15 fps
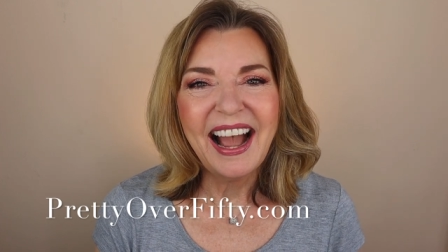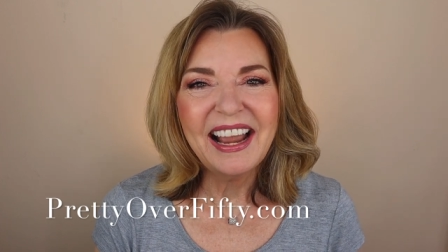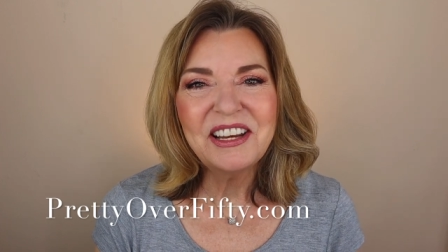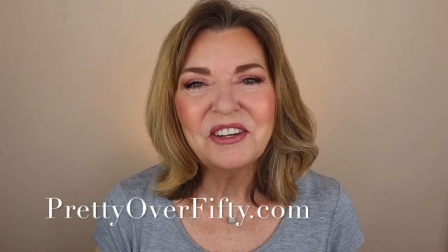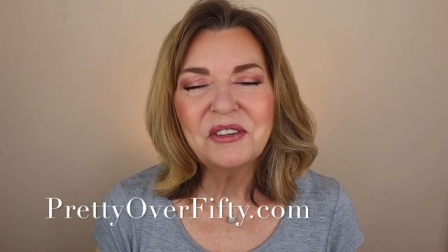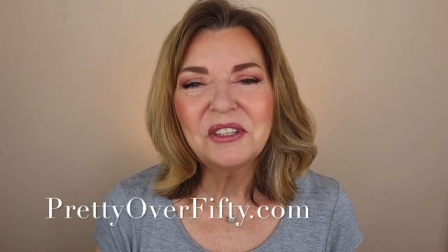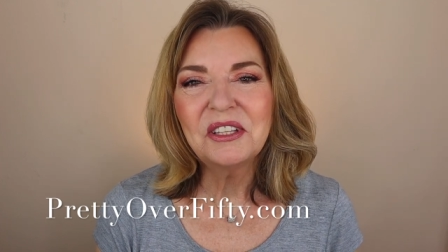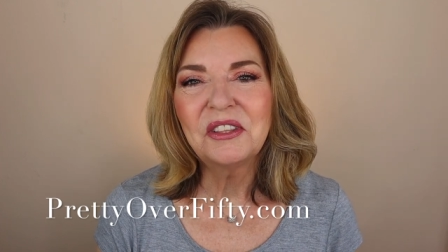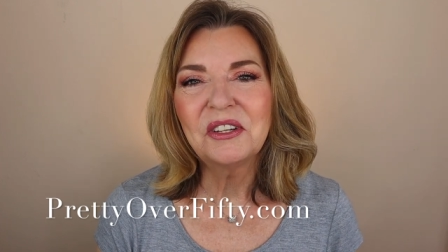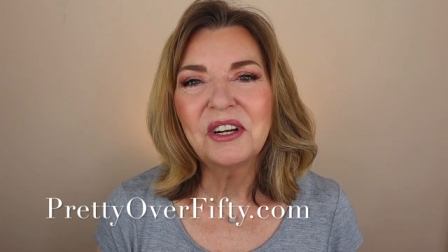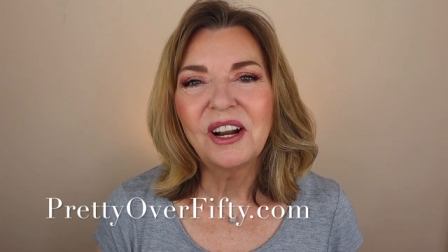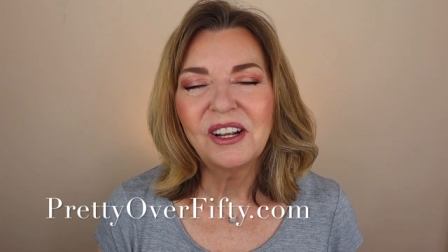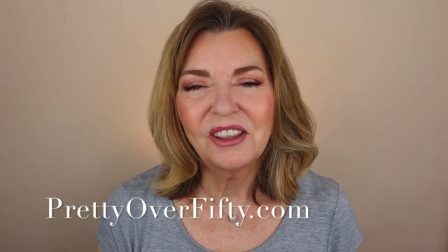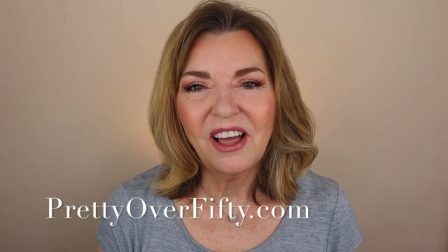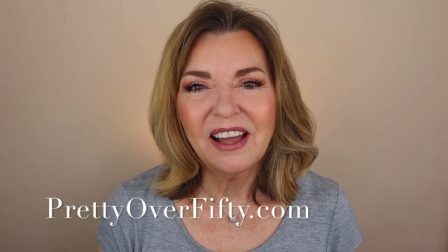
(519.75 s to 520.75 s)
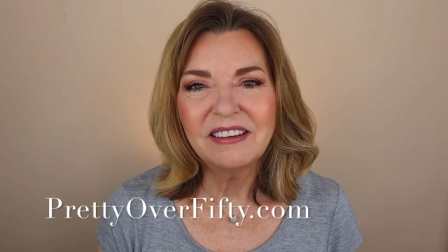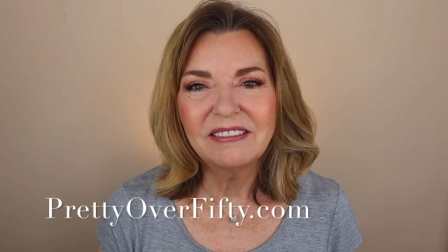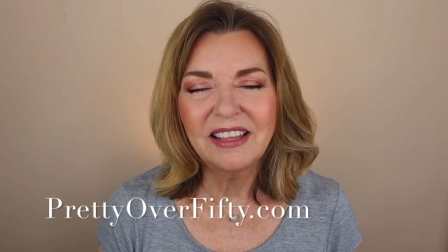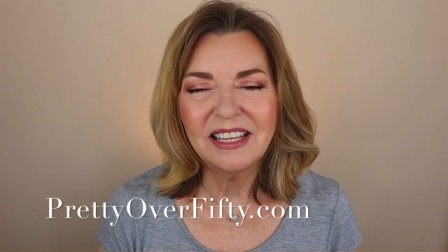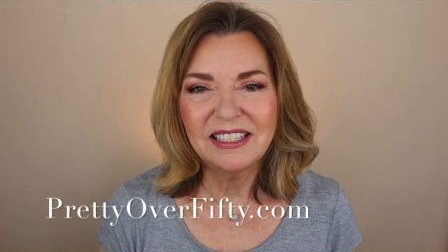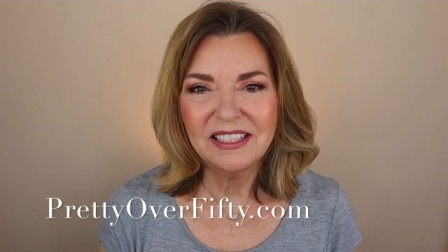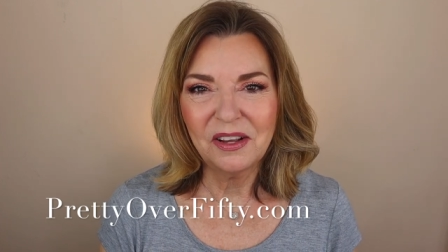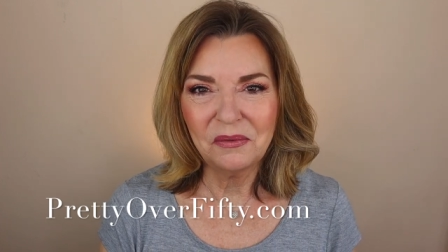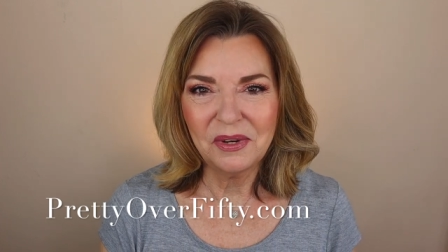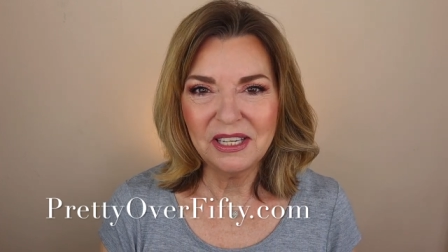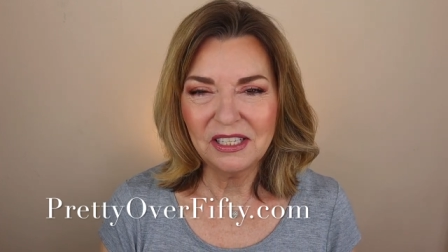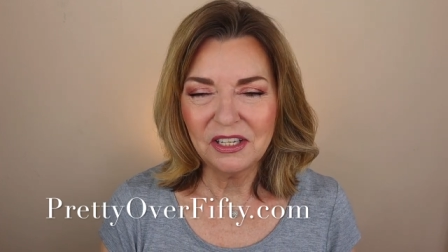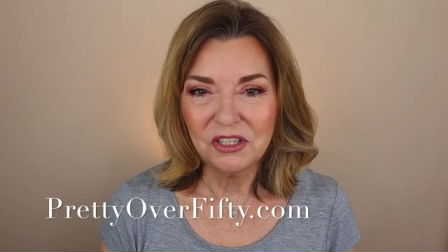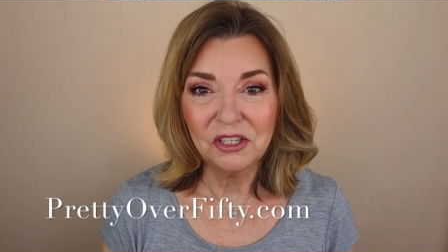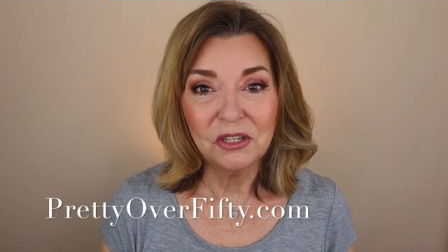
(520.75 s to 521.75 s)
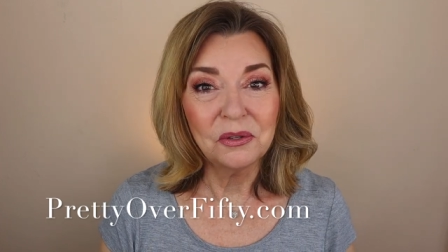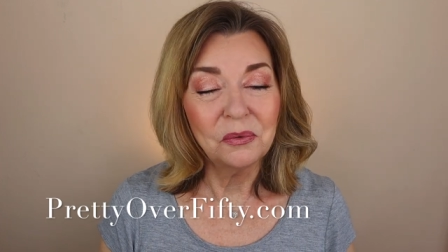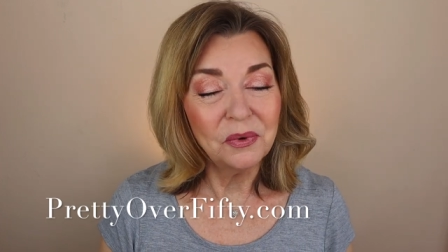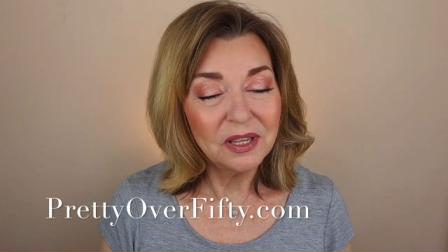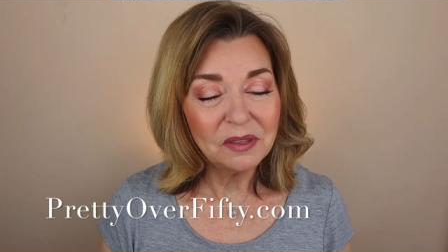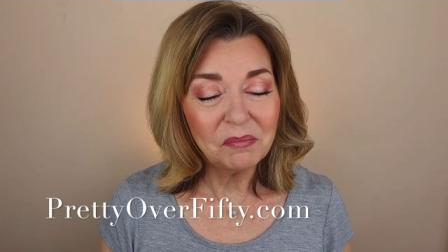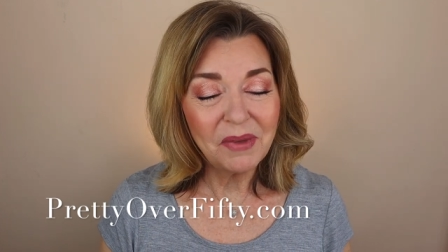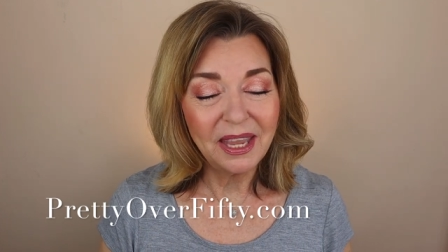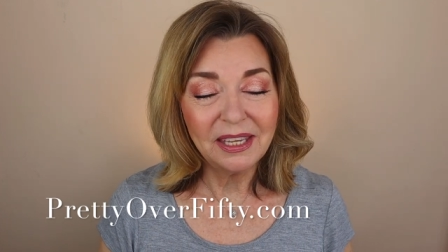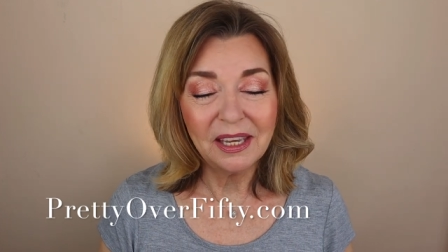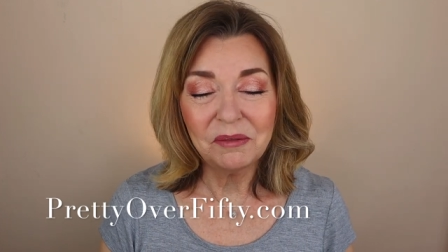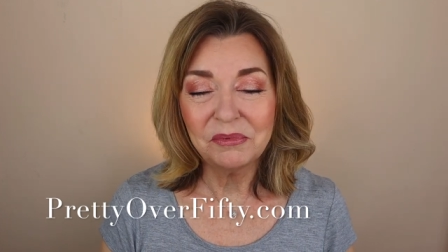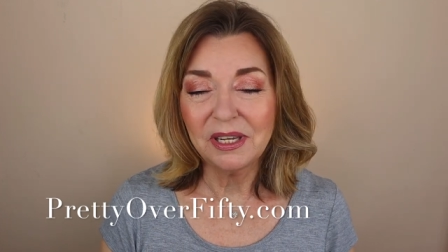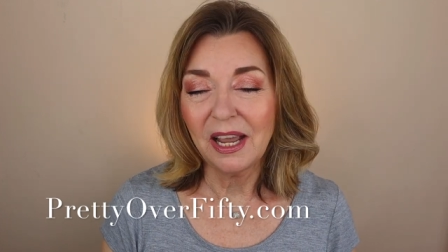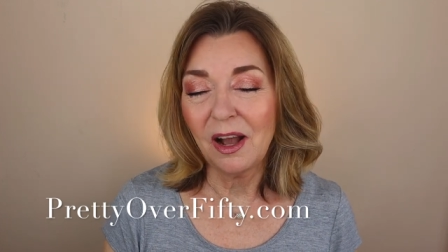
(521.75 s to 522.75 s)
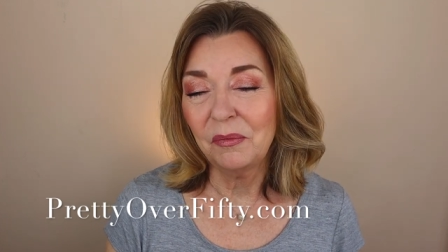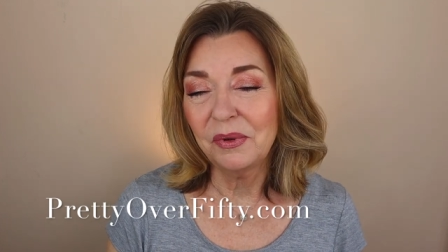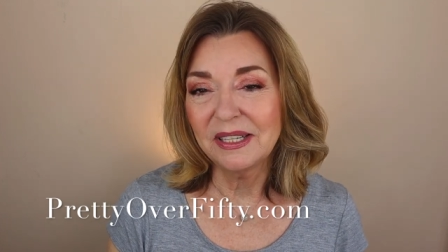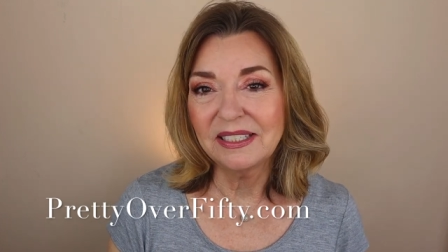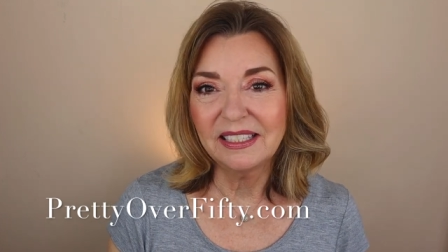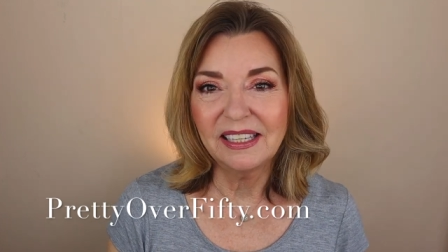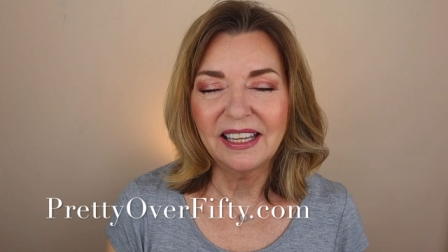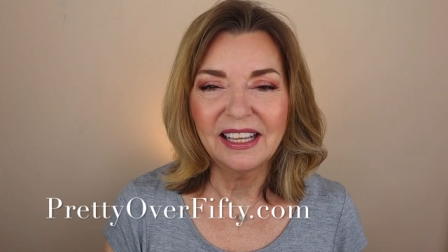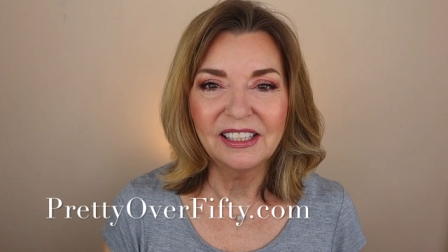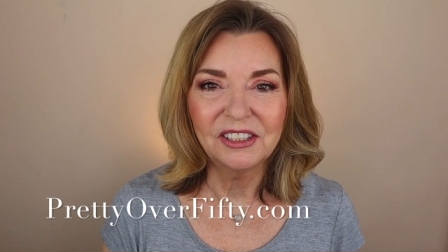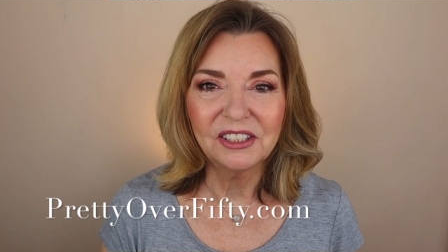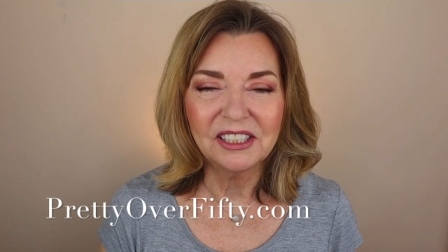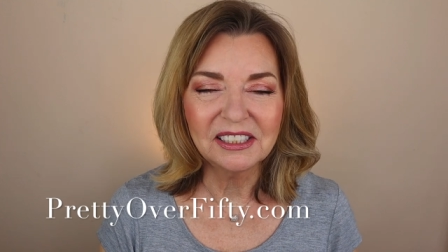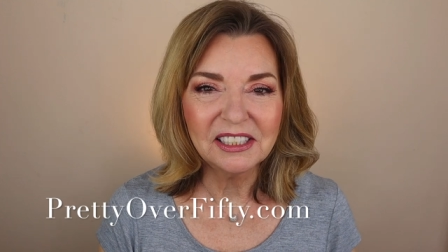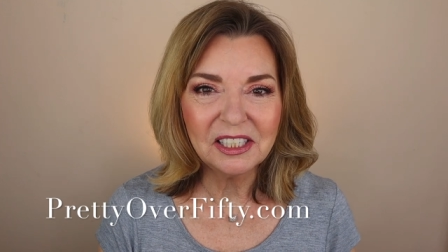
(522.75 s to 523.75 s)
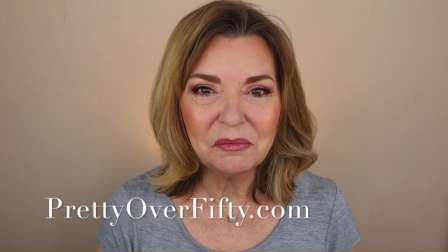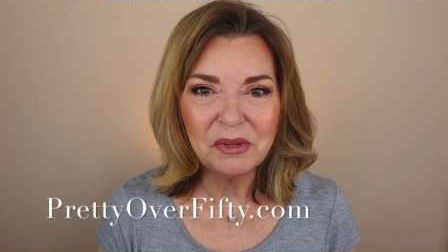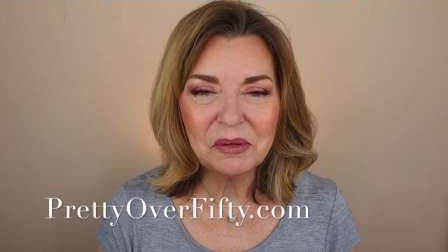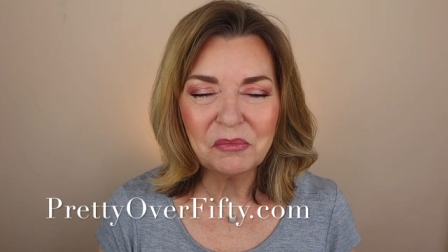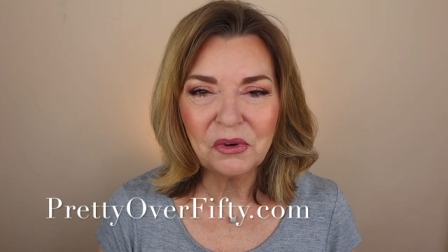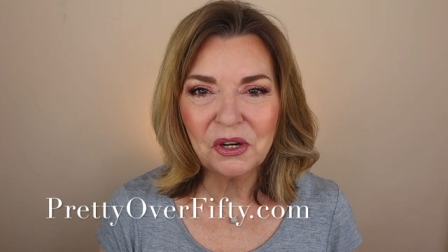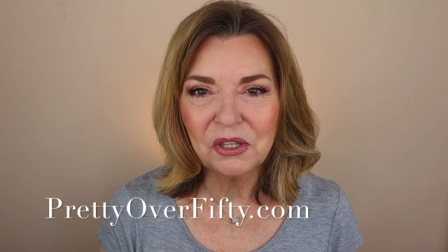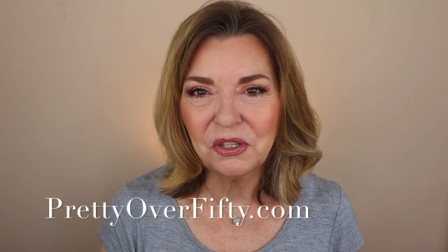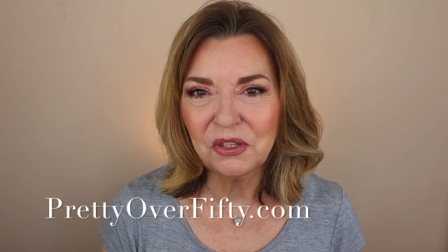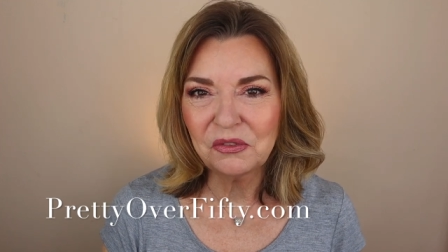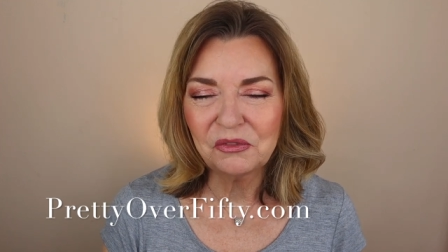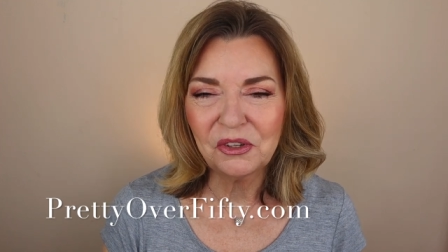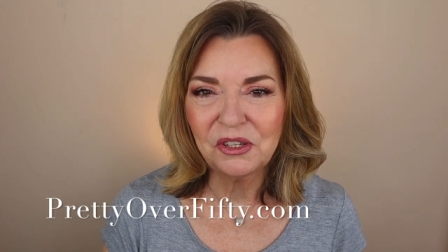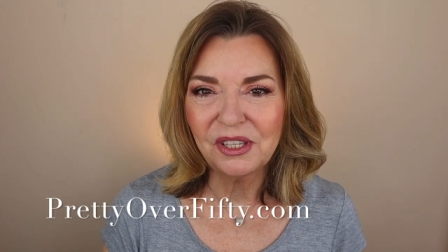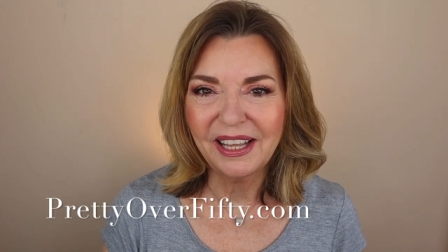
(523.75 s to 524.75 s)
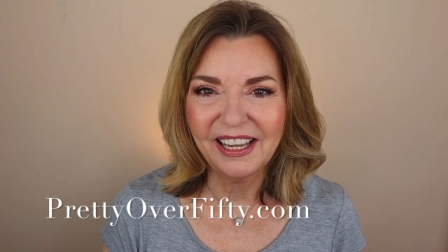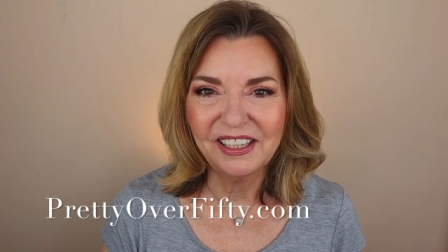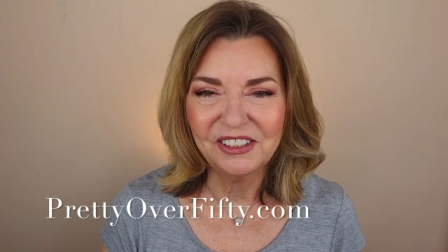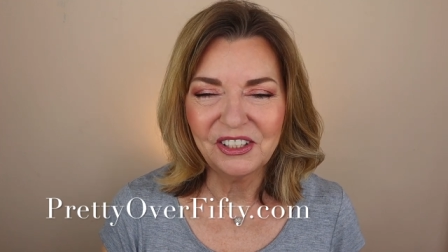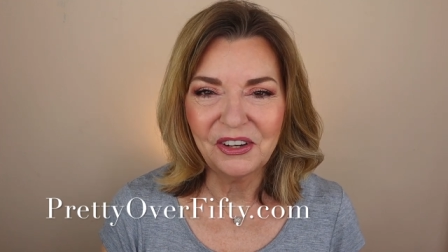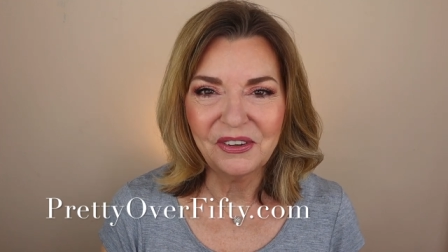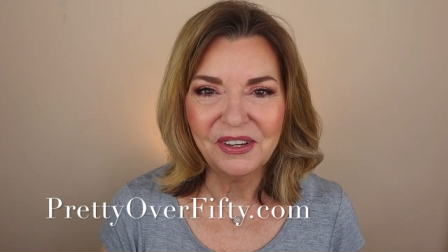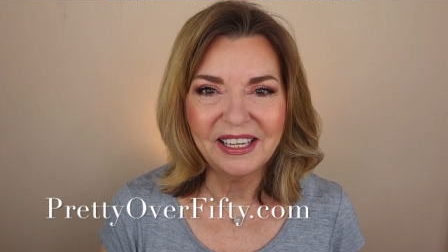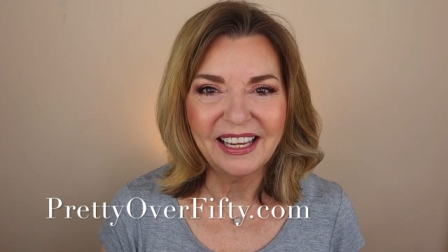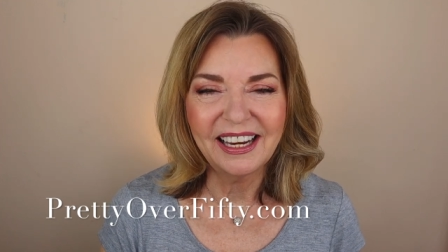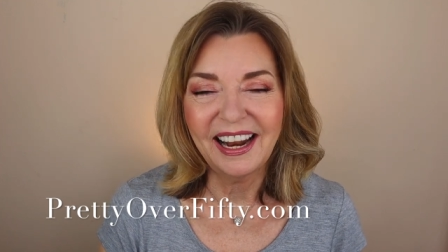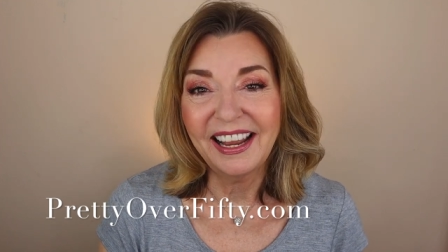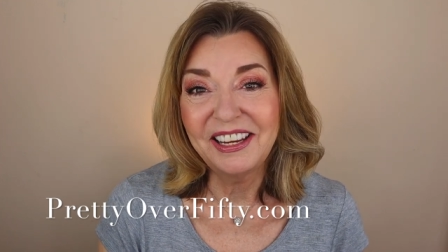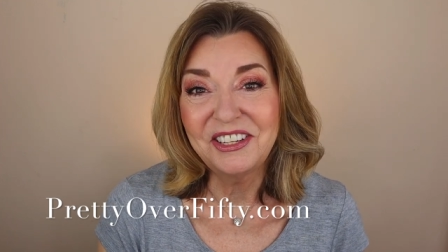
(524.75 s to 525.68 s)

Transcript: I know that there are a lot of things that we can do with makeup to help us look a little bit more youthful and glowing, and I